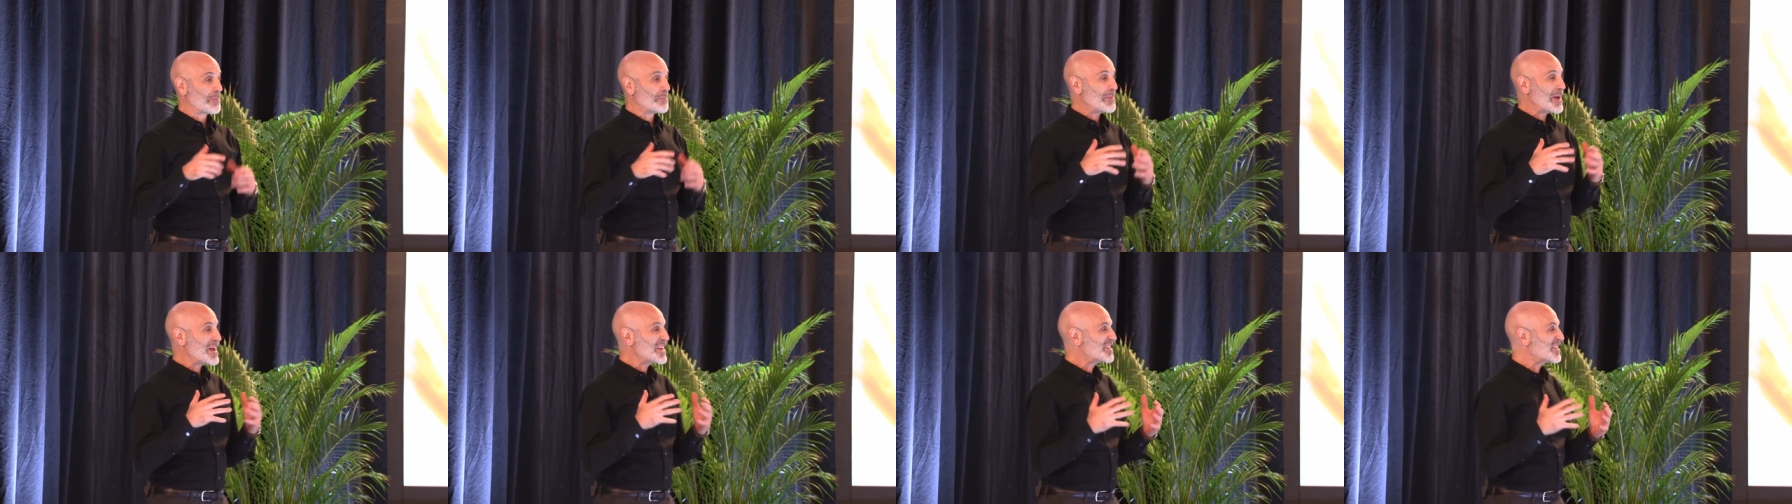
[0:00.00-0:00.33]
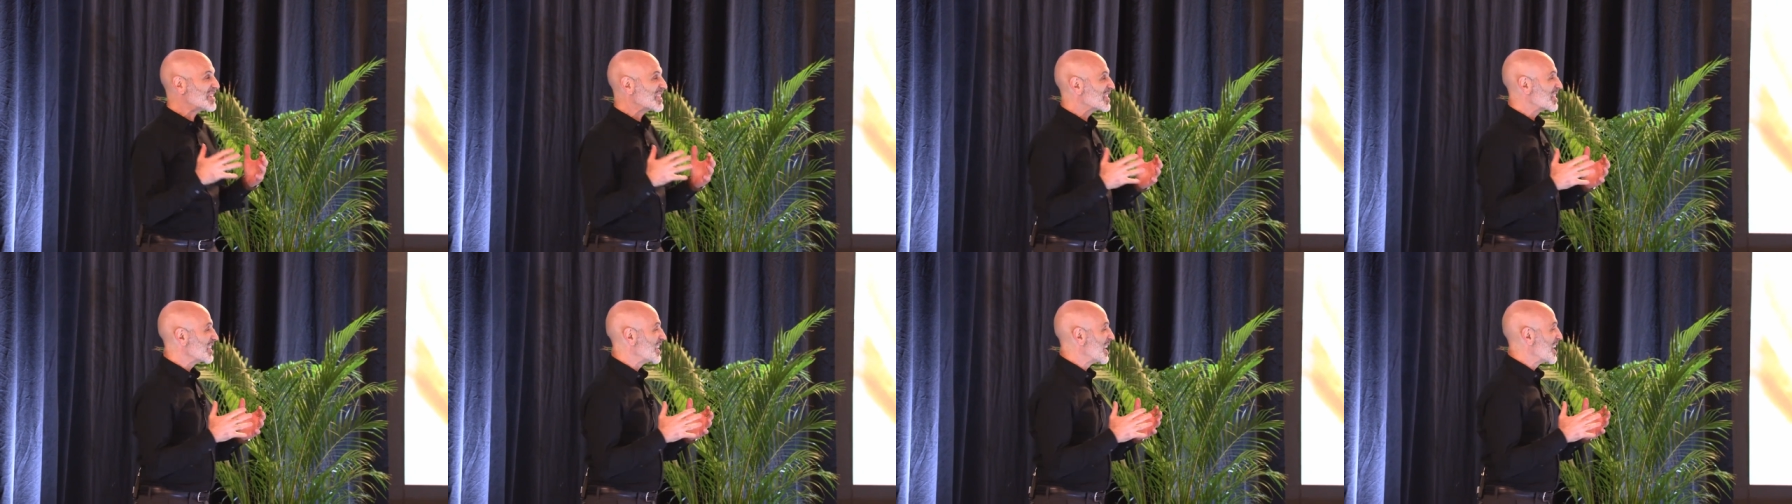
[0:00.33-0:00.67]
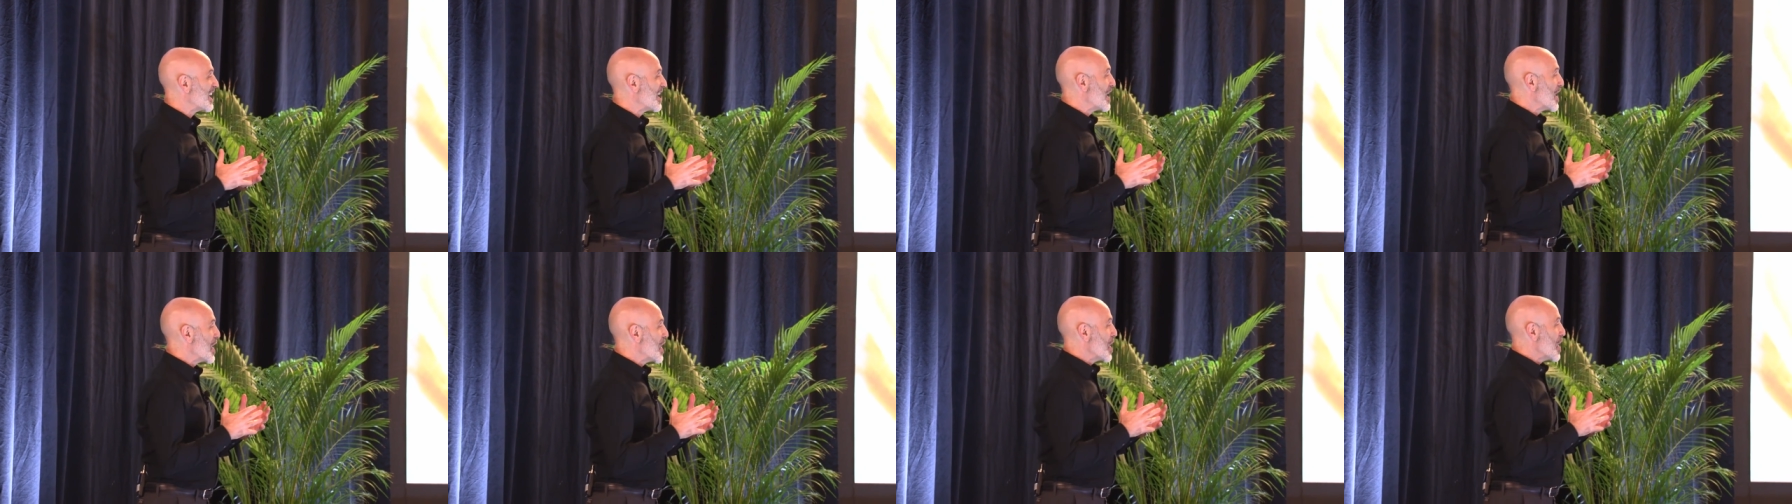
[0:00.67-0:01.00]
But
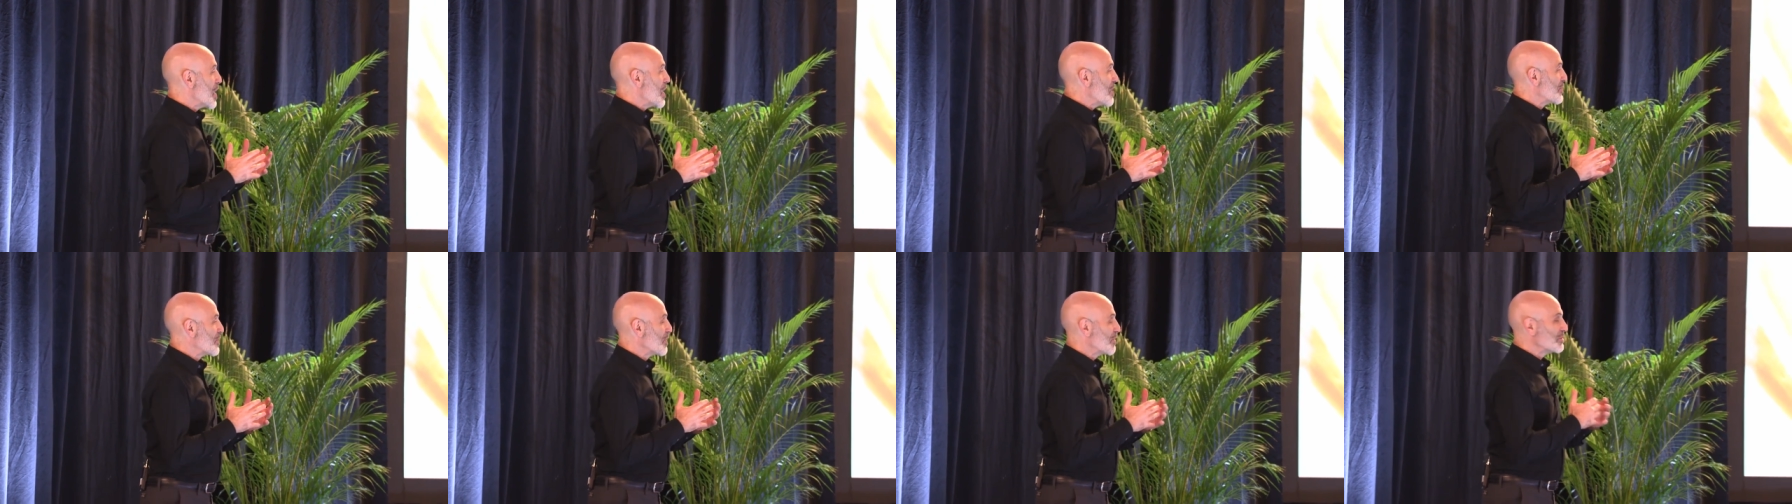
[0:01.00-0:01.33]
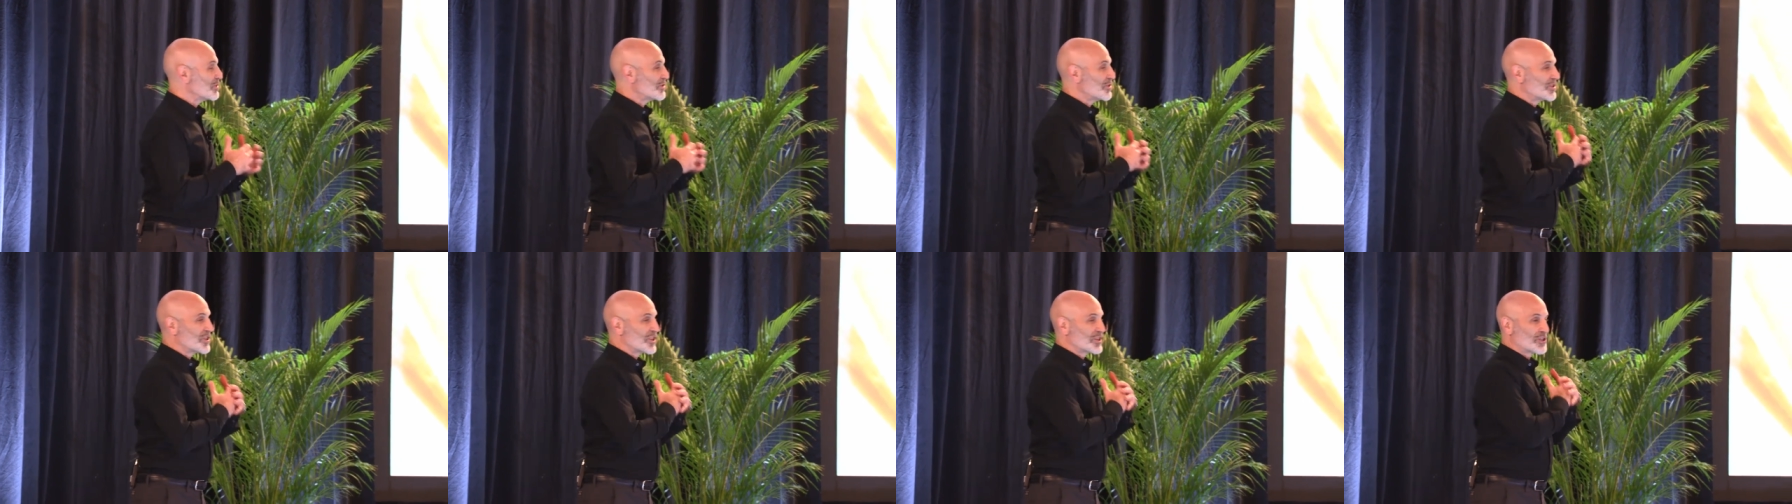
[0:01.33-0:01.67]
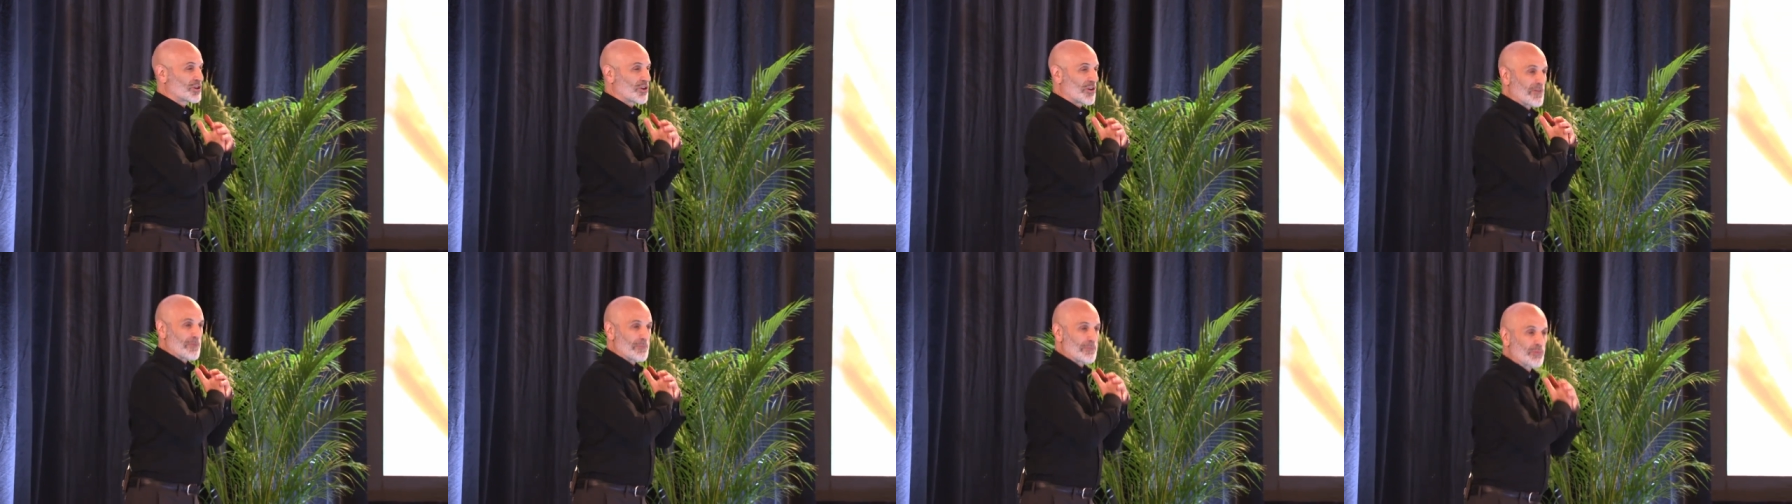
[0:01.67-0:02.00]
basically, those are
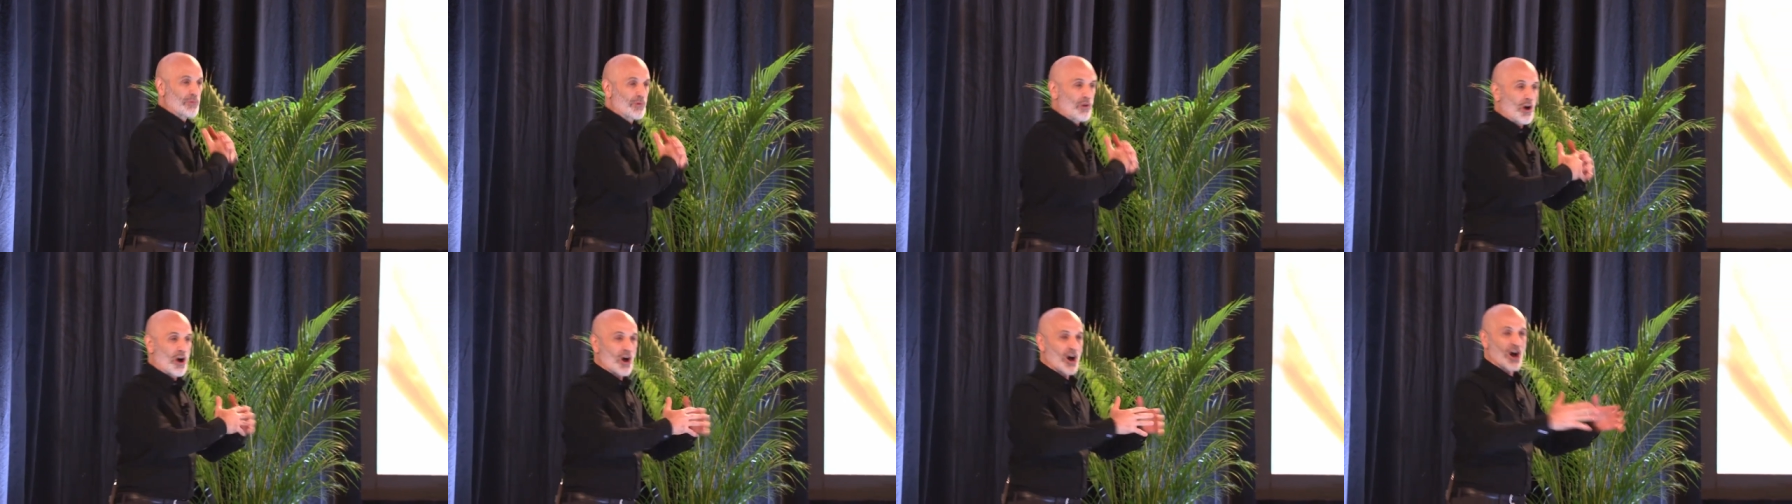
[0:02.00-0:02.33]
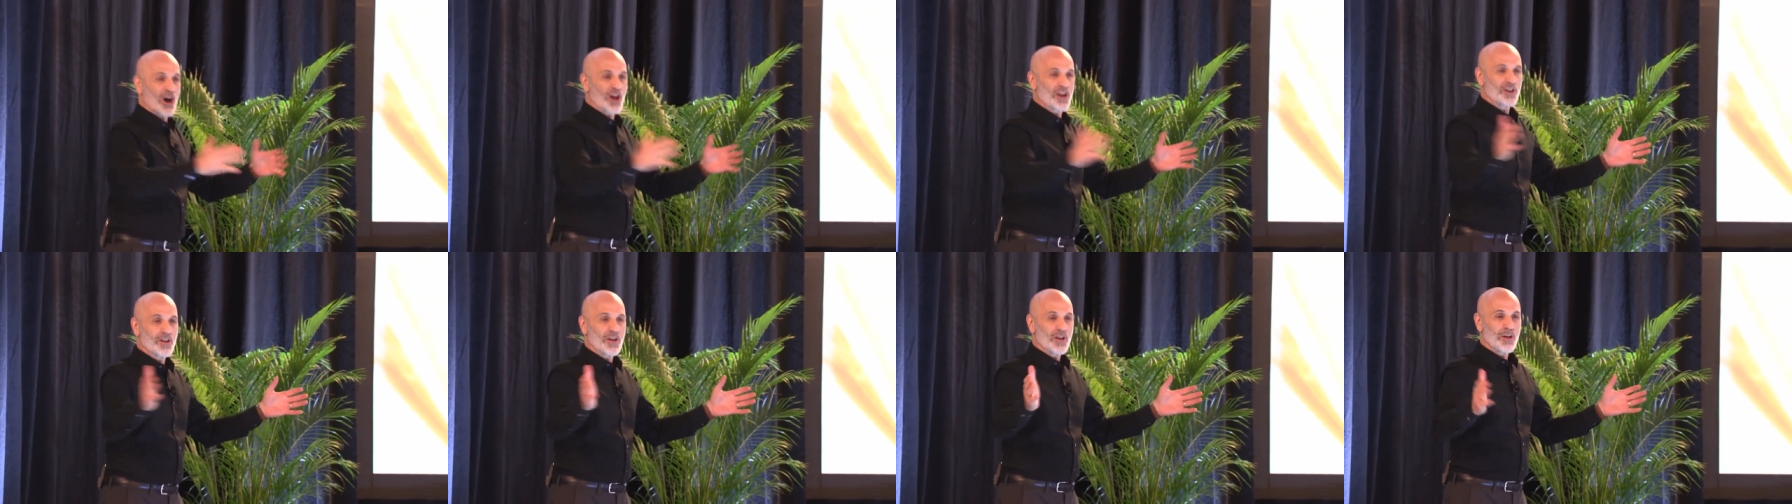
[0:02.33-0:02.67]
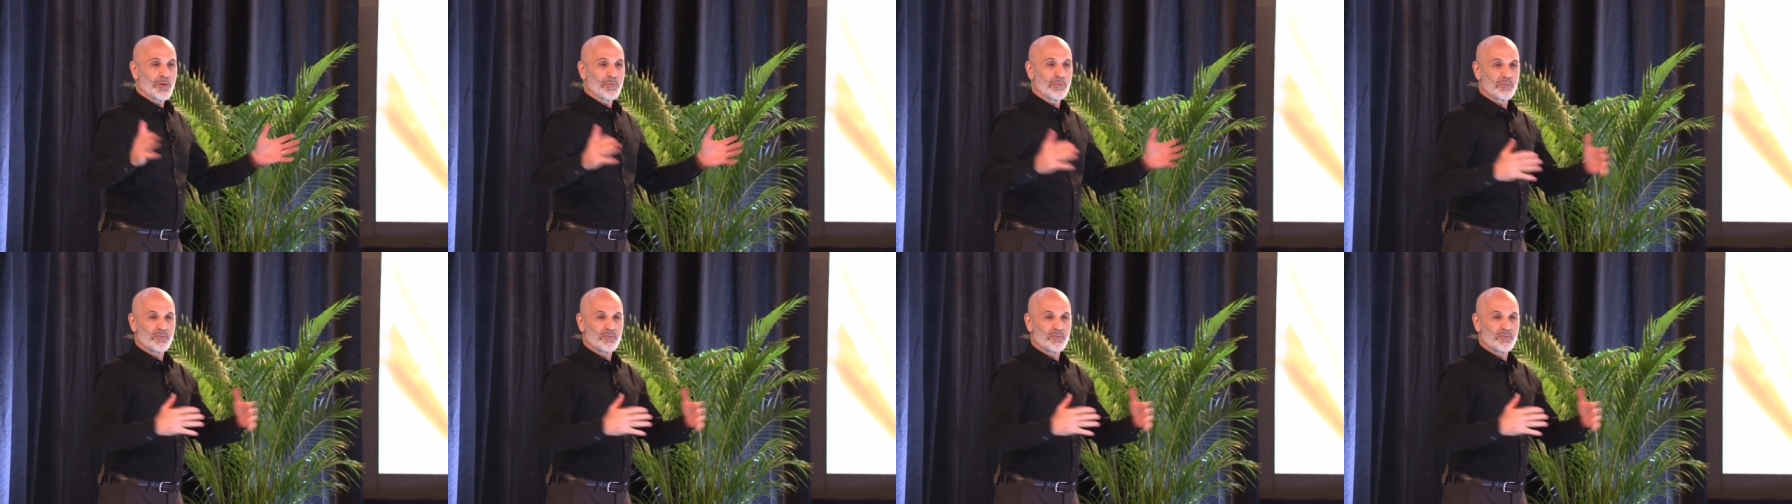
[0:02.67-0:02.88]
just sort of broad